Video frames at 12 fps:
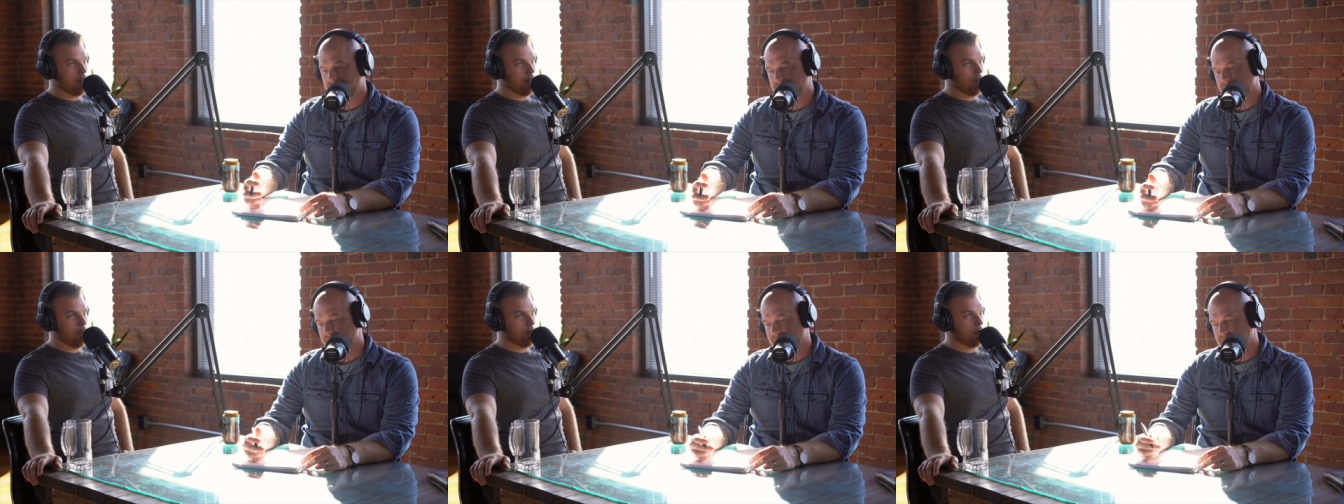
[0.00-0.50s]

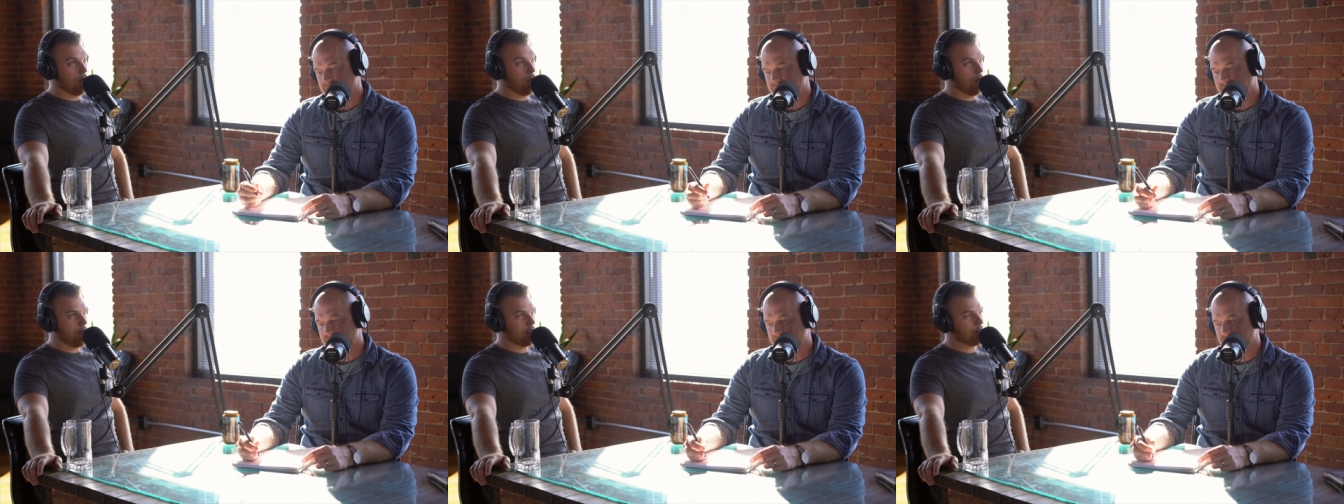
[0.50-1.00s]
using
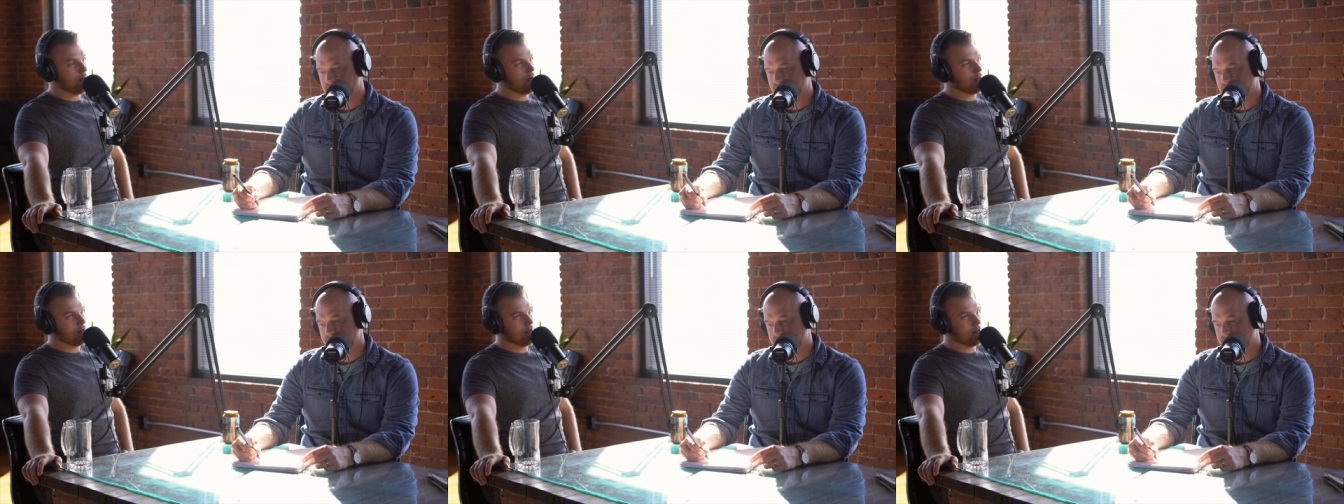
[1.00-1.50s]
your
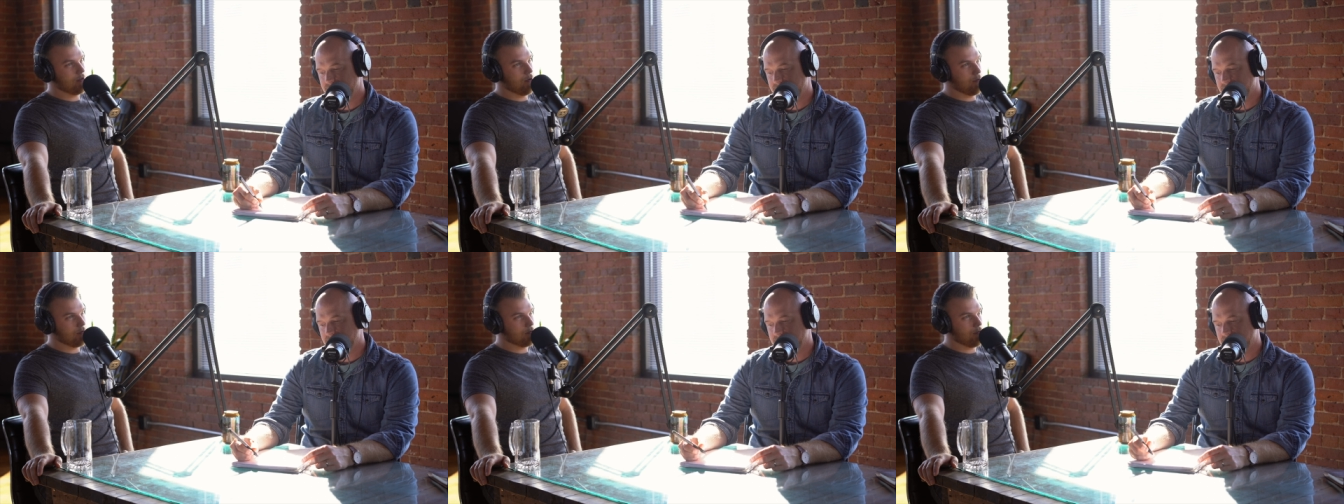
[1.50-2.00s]
experiences and
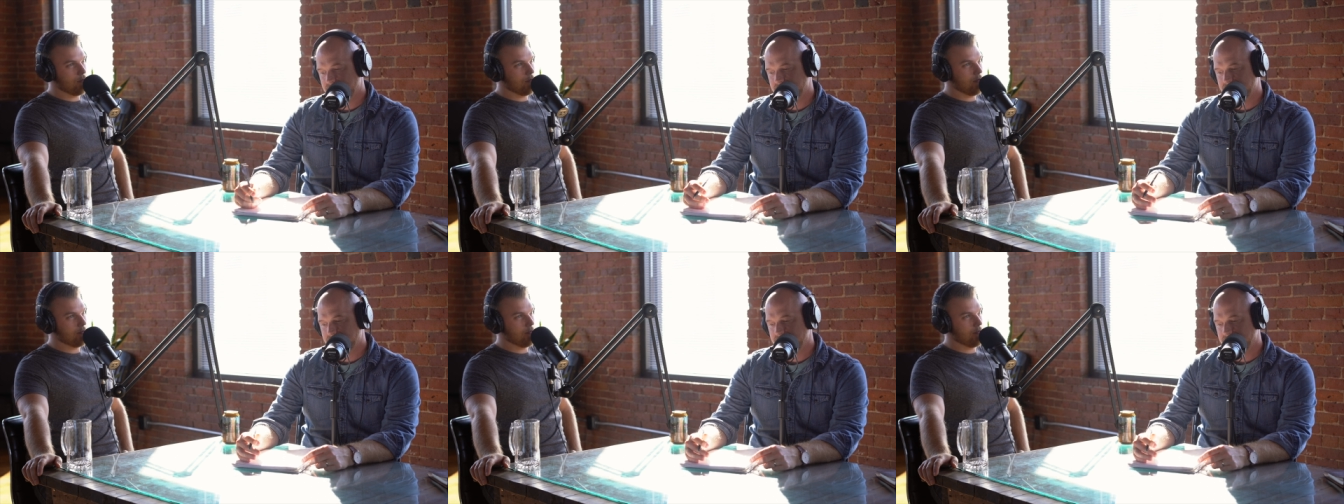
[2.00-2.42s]
your stories